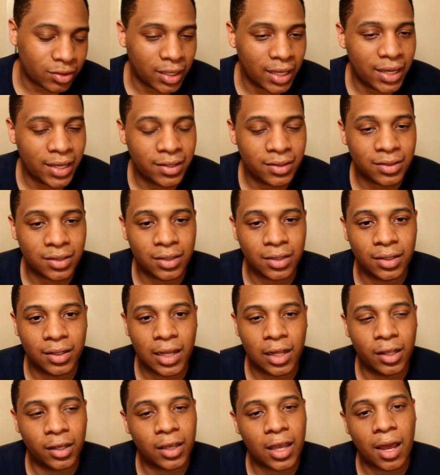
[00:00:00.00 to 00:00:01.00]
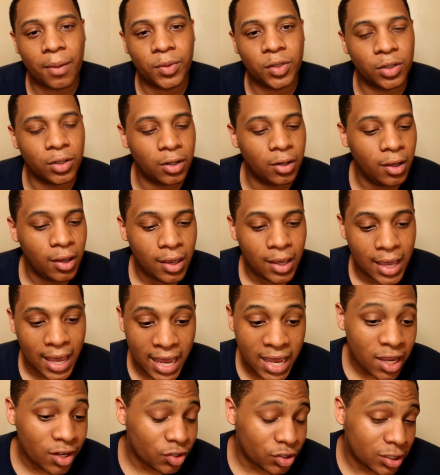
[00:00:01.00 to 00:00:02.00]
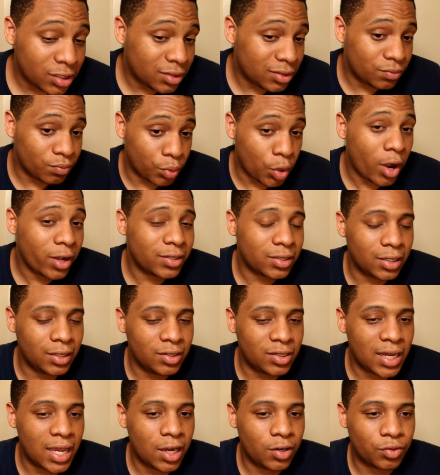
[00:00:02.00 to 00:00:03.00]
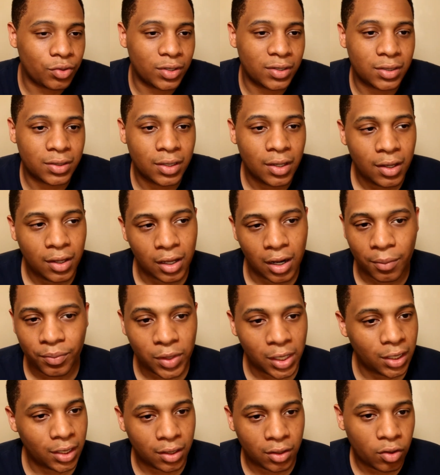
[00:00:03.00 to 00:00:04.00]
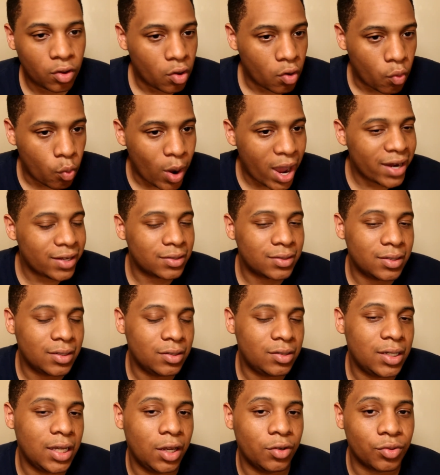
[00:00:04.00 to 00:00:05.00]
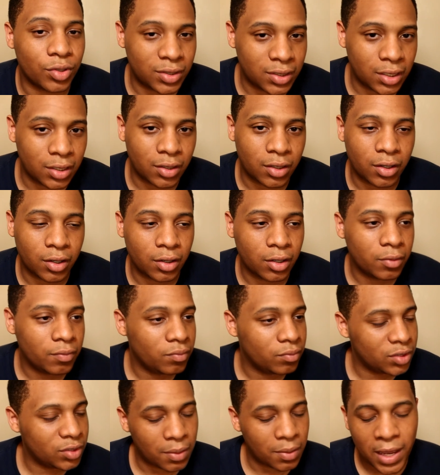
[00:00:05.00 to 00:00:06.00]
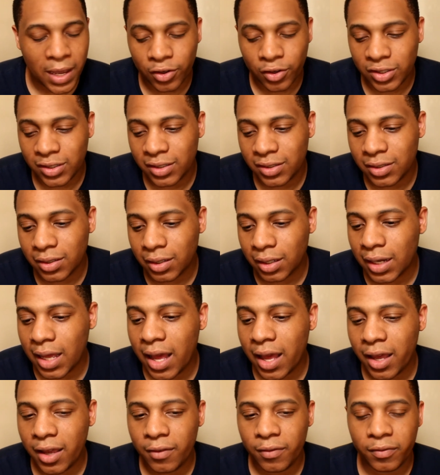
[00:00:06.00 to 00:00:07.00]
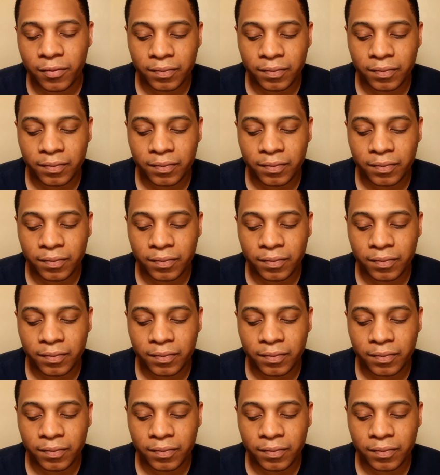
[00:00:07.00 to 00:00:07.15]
lands in a helicopter, and she's brought to Enchantress. And I'm thinking, why doesn't Enchantress kill her? Somehow she's still alive.